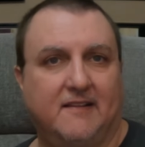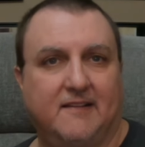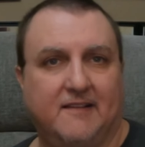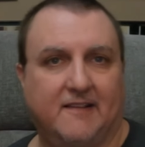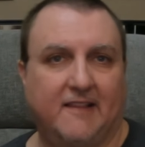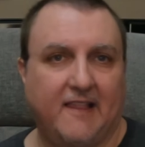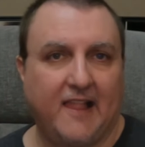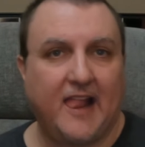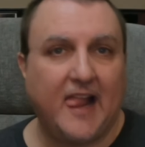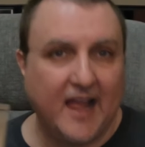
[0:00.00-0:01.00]

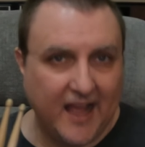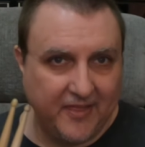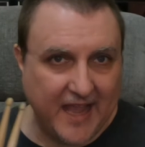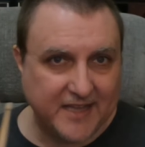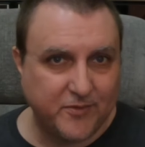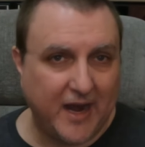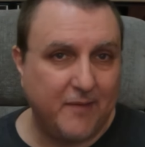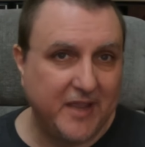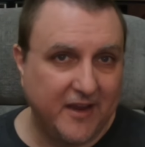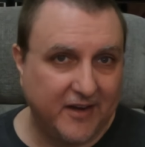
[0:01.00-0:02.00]
That's what
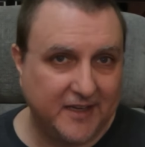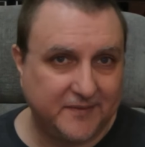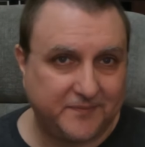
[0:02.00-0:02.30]
I'm hearing.